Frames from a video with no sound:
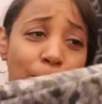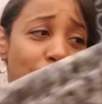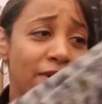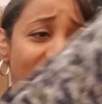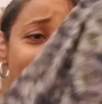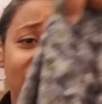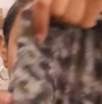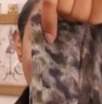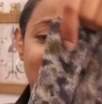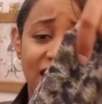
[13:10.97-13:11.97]
But
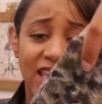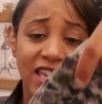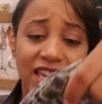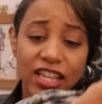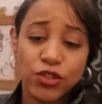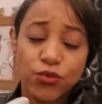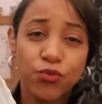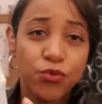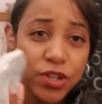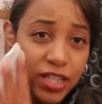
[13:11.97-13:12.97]
it's
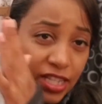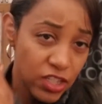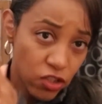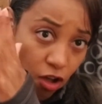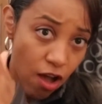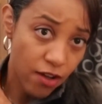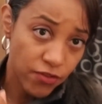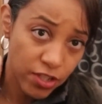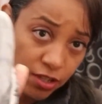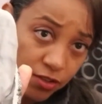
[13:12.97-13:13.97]
really
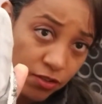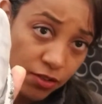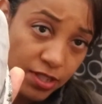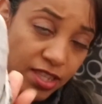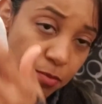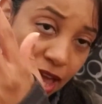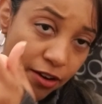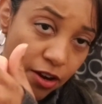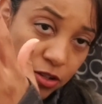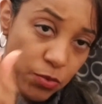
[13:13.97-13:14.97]
soft. You can see the
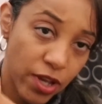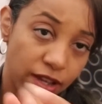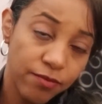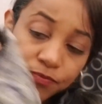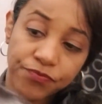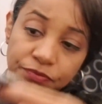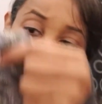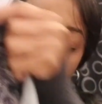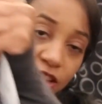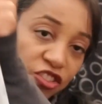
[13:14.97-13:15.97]
background is white
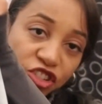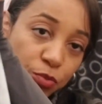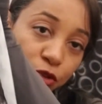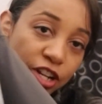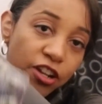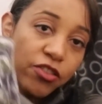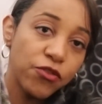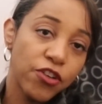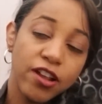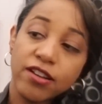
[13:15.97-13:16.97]
because it's just printed on the
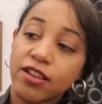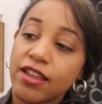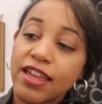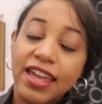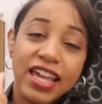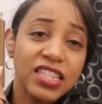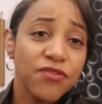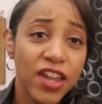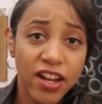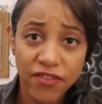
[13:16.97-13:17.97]
front. It's
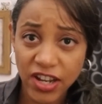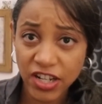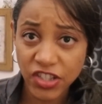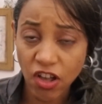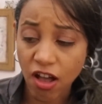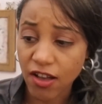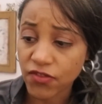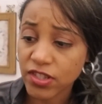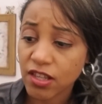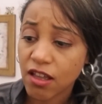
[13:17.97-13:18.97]
very, very
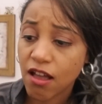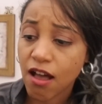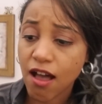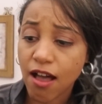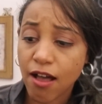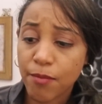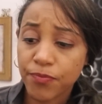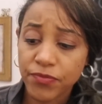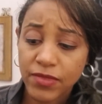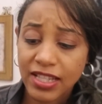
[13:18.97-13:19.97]
soft.
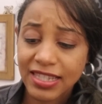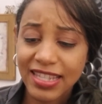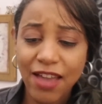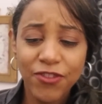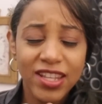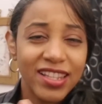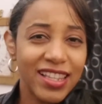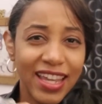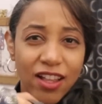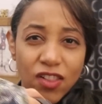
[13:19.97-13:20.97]
Definitely
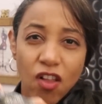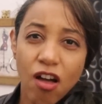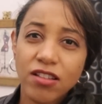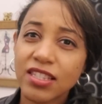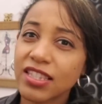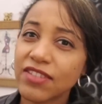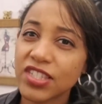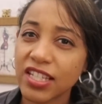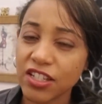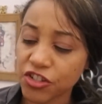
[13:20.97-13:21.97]
like a long sleeve
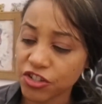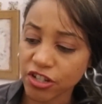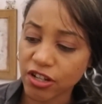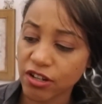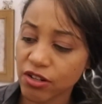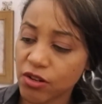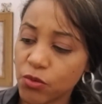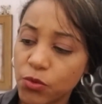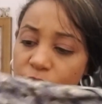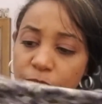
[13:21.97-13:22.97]
t-shirt
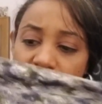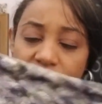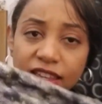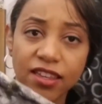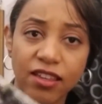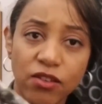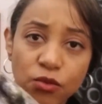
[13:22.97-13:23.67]
would be